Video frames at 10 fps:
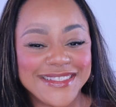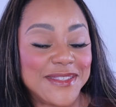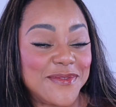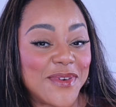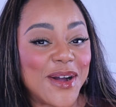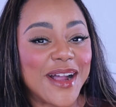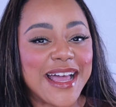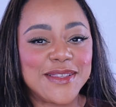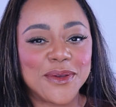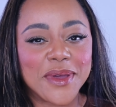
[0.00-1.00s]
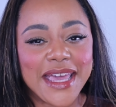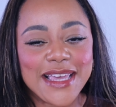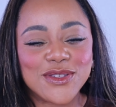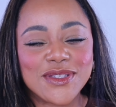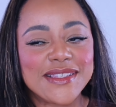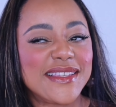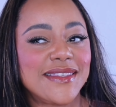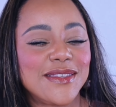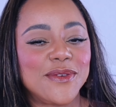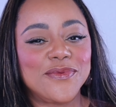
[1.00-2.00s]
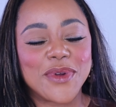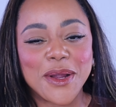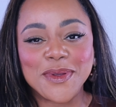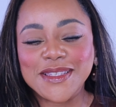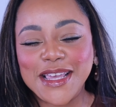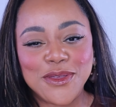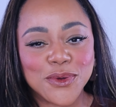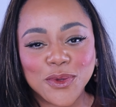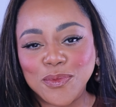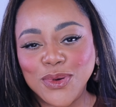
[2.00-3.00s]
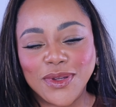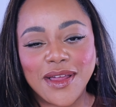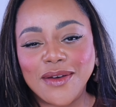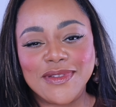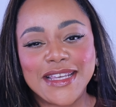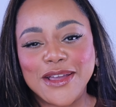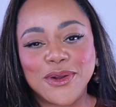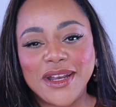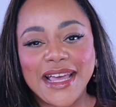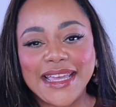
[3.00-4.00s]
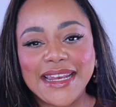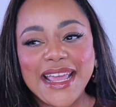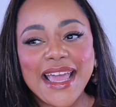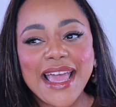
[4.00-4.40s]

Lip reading: As far as occasions, this is a fragrance that you could pull off day or night,